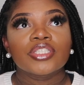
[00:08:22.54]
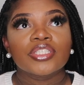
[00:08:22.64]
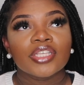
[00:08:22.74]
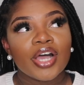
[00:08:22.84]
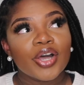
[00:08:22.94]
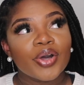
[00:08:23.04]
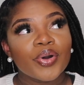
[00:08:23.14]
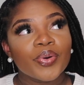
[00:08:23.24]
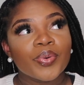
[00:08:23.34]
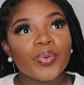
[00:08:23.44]

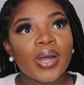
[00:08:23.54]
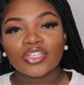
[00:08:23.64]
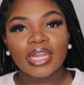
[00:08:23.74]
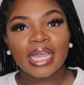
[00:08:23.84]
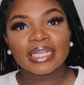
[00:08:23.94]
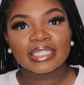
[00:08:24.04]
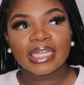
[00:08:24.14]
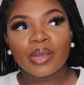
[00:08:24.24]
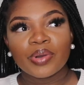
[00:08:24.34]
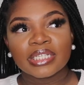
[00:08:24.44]
So like I
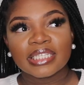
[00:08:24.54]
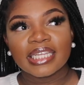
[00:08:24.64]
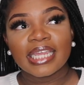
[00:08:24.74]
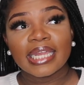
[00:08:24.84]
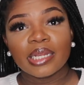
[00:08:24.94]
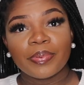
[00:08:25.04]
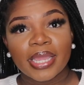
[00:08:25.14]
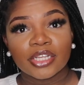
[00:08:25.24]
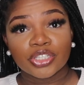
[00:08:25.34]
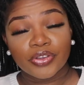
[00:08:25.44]
said, I wasn't in any
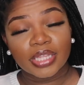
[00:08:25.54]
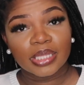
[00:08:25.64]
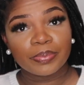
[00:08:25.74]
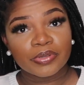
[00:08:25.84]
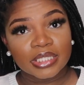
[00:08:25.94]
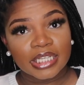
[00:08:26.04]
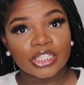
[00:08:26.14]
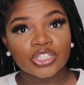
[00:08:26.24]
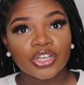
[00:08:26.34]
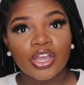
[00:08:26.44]
pain during the
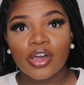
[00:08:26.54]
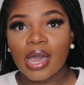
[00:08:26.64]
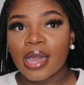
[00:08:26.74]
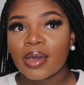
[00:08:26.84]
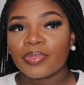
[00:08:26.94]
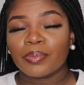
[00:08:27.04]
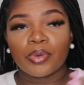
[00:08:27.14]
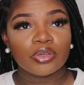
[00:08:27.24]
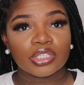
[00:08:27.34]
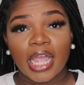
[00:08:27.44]
procedure. The
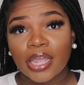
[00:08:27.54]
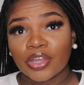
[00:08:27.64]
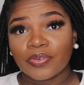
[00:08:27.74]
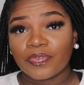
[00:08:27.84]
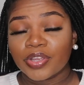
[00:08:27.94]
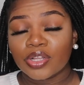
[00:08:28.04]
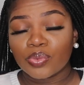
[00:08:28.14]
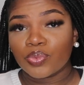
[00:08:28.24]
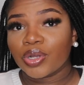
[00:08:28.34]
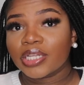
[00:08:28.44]
most I could
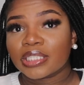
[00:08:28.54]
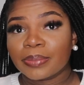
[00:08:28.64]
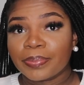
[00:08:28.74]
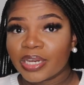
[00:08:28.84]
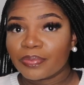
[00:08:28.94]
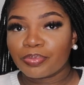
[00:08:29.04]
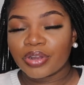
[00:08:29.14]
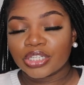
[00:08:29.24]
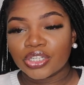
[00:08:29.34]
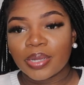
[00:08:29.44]
feel was a bit of
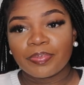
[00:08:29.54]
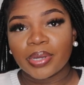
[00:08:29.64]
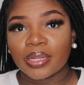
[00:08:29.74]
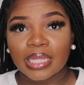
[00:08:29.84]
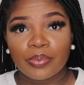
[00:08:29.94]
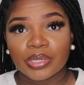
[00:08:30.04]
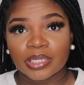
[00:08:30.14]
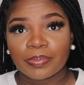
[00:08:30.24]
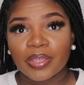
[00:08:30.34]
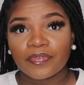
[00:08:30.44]
pressure, but that
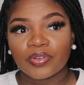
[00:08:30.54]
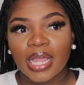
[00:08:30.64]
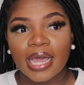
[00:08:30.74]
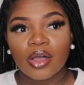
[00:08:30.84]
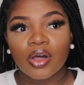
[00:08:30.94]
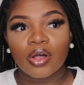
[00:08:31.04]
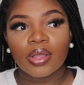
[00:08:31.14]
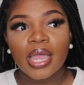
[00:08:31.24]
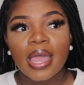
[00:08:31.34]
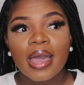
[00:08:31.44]
wasn't painful at
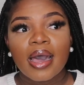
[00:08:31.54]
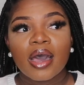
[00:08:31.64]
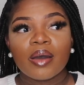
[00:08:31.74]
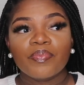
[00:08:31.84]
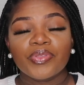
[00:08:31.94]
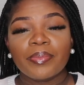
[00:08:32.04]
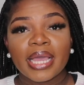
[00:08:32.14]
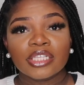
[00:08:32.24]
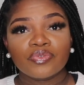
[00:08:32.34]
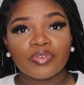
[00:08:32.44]
all. The
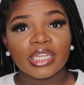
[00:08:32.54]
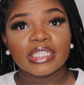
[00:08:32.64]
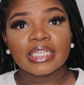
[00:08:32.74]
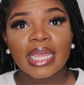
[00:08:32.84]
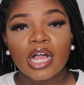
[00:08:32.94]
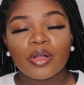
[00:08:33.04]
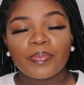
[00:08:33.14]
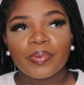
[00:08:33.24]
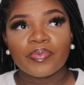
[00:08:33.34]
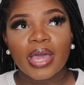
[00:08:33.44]
meds really did
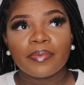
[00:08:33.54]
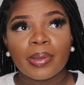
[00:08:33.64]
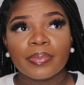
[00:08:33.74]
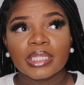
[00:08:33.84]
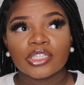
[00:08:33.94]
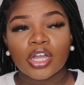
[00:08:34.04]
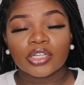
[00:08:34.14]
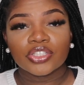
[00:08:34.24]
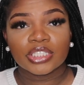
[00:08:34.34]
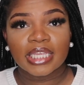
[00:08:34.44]
help. I remember the
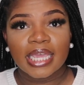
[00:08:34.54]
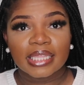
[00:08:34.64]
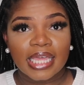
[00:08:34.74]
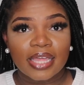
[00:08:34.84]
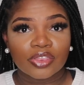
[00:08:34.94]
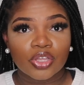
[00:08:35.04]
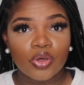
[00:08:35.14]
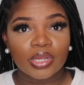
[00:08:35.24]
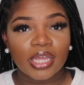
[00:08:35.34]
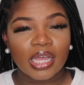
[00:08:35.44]
doctor saying that the
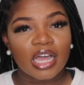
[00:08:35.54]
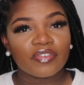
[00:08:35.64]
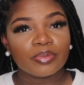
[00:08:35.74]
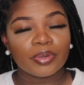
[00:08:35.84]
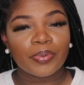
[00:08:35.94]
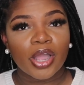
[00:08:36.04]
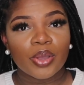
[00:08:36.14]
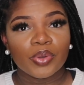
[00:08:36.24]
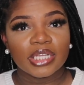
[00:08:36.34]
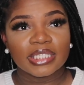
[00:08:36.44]
only uncomfortable
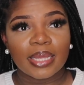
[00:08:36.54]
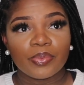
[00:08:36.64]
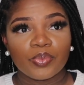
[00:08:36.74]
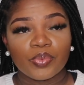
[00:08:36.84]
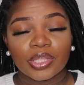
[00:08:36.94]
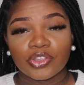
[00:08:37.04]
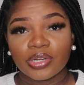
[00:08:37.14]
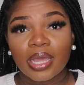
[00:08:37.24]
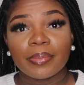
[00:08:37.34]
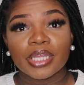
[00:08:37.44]
part is then when they're
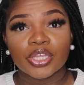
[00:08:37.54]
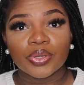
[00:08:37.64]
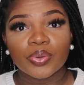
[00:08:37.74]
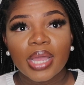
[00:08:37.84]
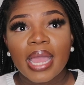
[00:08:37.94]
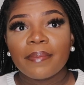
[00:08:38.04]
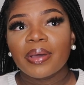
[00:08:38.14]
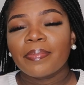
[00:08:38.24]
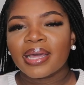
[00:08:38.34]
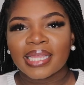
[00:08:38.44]
numbing you,
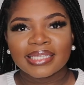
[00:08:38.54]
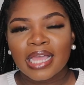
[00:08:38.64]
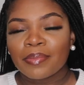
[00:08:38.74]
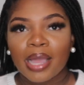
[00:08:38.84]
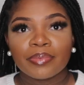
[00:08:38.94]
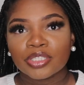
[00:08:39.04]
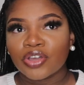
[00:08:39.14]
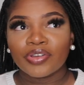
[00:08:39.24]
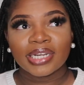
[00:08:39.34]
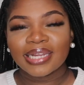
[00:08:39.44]
but by that time I was
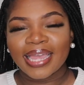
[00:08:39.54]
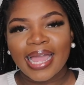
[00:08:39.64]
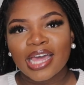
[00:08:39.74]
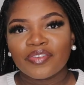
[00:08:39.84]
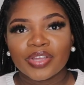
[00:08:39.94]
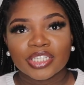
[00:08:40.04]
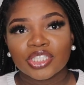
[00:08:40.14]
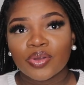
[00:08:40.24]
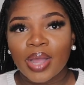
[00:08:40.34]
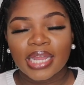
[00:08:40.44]
already like out of it,
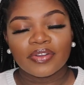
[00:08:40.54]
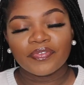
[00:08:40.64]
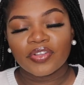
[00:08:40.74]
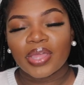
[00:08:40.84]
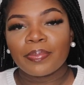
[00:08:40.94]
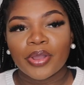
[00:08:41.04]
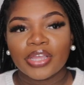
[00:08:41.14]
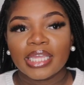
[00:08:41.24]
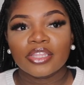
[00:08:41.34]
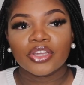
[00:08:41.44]
so I didn't feel that
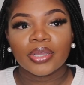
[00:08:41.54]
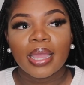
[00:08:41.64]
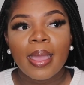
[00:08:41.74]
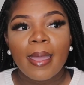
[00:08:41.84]
part either.